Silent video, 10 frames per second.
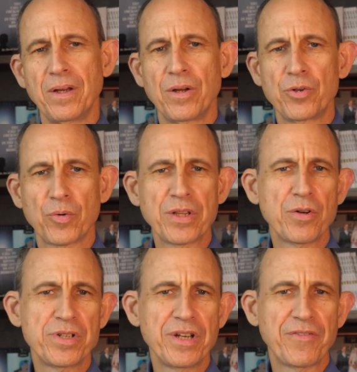During
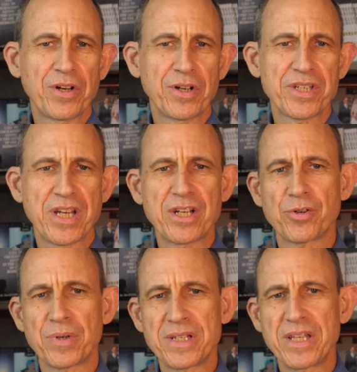those difficult
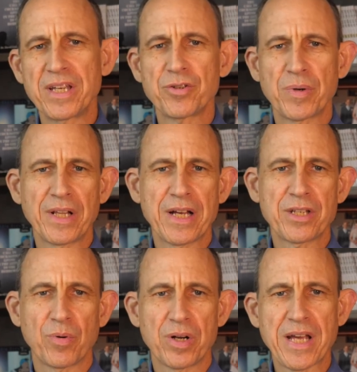centuries, the
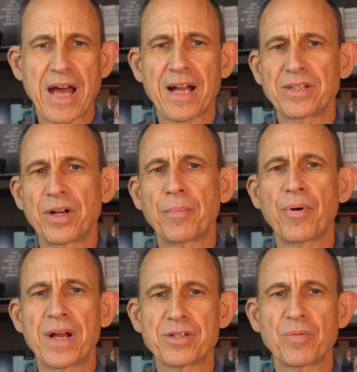Israelites were attacked and
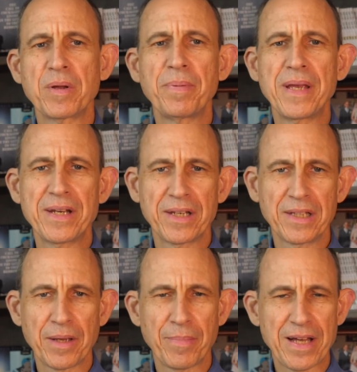oppressed
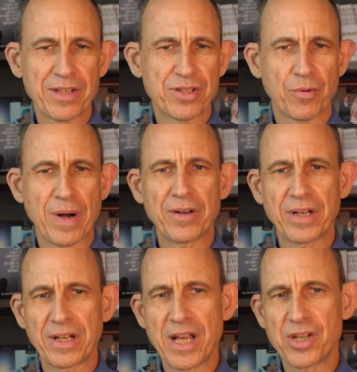repeatedly by the
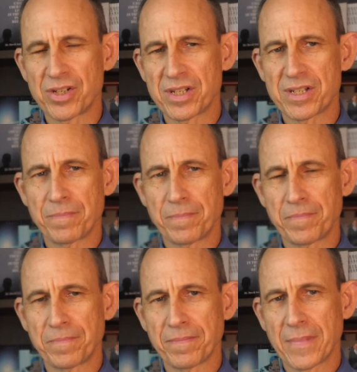surrounding nations.
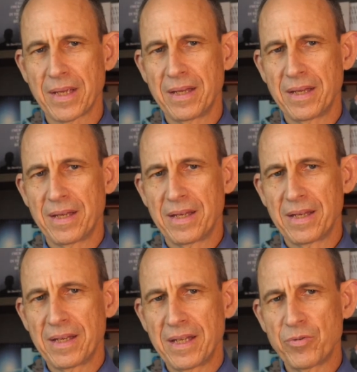
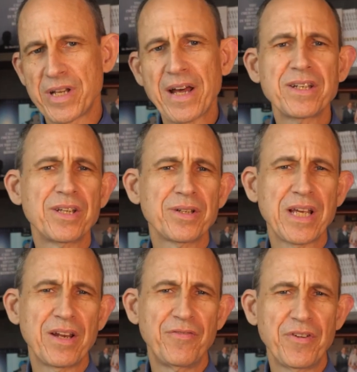It was not until
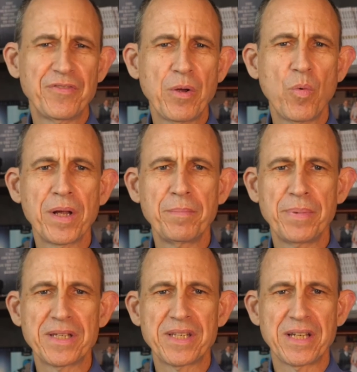1051
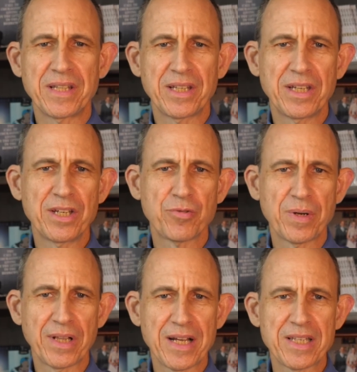BC that the
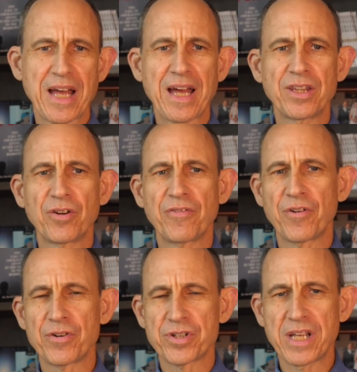Israelites had their
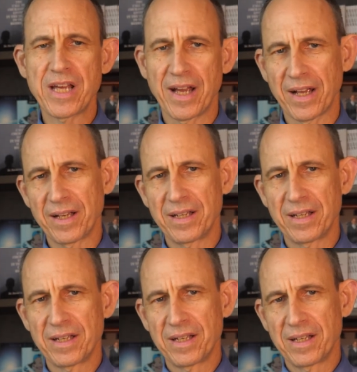first king,
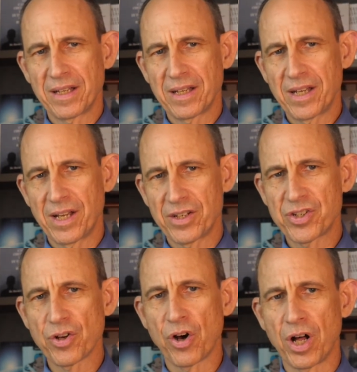King
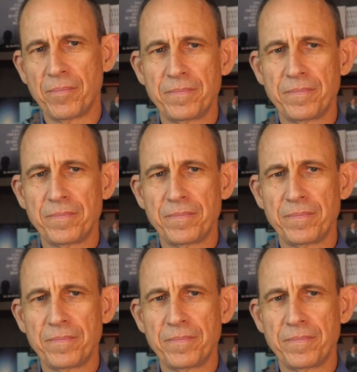Saul.